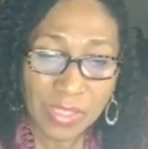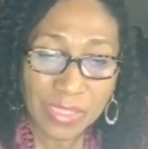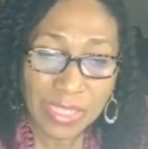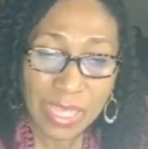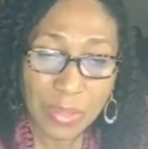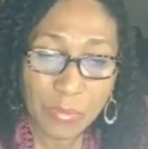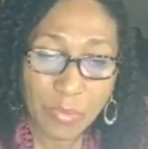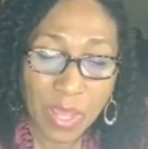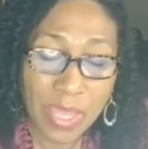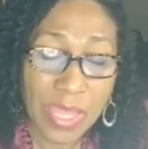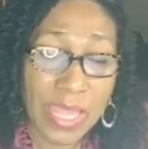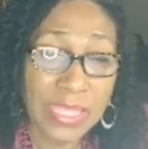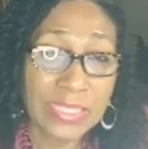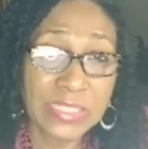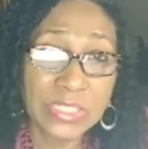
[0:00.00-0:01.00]
yeah, what? Well,
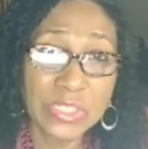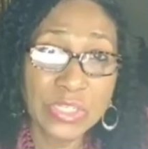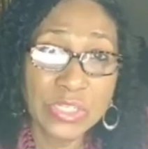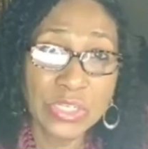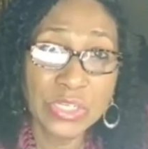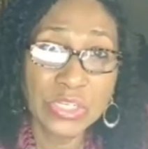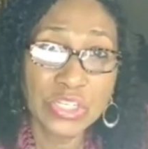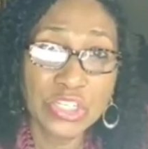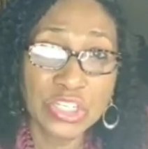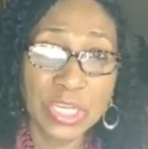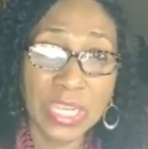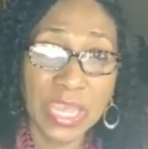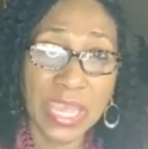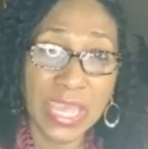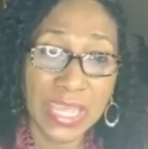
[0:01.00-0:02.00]
and
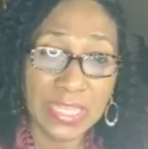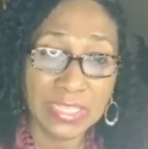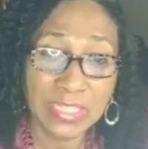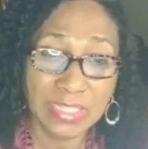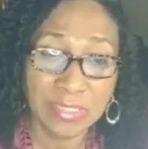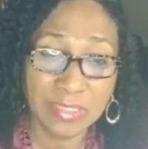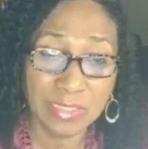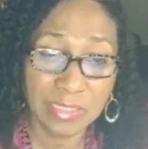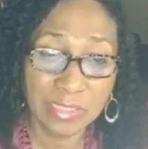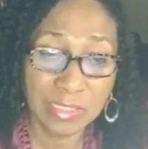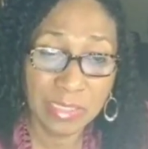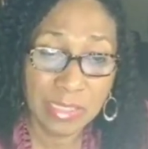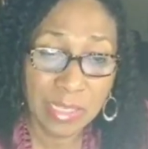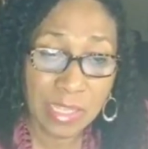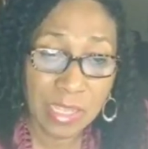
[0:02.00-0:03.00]
she hates
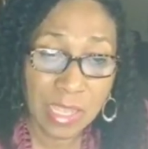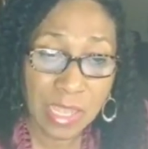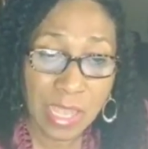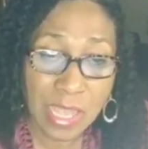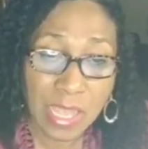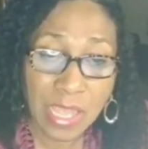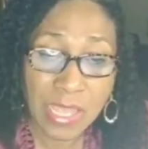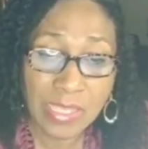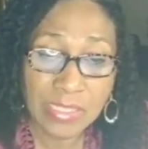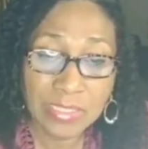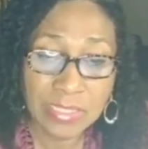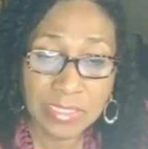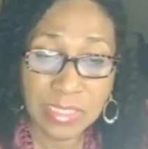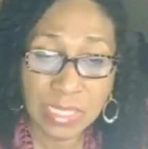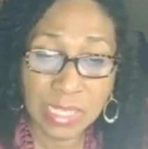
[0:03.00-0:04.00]
ice.